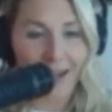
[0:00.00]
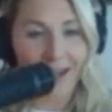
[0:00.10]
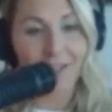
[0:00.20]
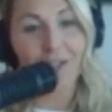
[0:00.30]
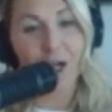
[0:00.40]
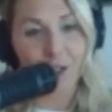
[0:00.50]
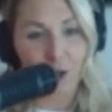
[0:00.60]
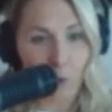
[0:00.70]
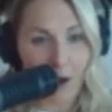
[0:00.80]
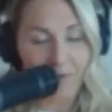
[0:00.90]
I talked to
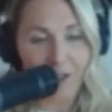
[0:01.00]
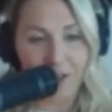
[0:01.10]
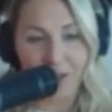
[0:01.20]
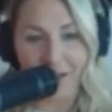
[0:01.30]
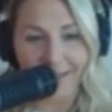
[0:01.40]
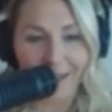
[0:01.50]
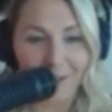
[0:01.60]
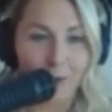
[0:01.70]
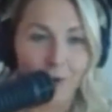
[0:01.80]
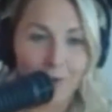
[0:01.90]
your wife, Angelina. I
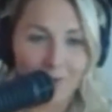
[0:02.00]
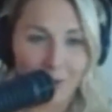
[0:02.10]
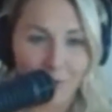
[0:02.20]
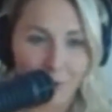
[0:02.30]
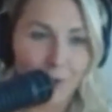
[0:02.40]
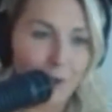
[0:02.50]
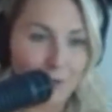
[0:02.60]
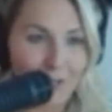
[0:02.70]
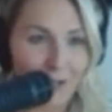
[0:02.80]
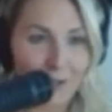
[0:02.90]
told her I was interviewing you
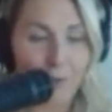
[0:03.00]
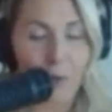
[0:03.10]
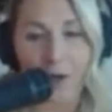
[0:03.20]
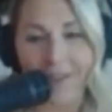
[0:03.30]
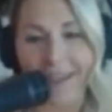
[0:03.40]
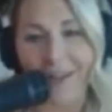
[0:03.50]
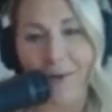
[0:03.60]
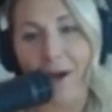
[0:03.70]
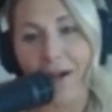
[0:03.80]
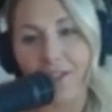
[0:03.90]
and Dr. Mohr at the end of
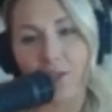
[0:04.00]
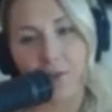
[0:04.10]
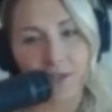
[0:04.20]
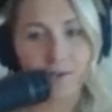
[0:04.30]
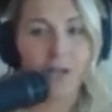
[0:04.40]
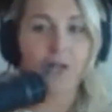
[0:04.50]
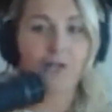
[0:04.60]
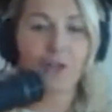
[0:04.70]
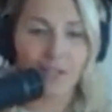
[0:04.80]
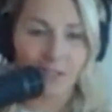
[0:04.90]
the month, and she was like, "Well,
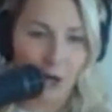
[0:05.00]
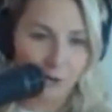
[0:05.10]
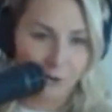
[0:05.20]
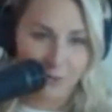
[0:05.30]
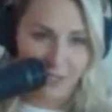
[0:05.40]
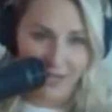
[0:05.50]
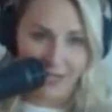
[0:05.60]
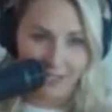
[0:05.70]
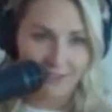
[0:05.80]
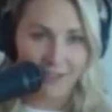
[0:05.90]
don't try to talk to him today.
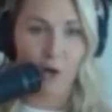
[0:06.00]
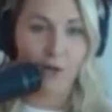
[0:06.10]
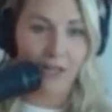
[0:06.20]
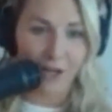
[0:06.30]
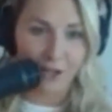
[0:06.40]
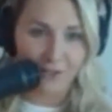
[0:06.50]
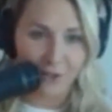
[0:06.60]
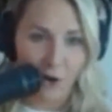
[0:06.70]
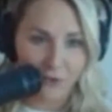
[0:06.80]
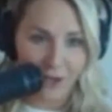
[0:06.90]
He is zeroed in on his
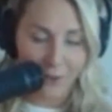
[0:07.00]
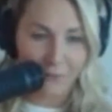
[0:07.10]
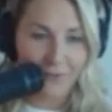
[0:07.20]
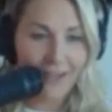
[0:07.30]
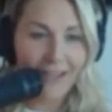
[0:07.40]
golf game."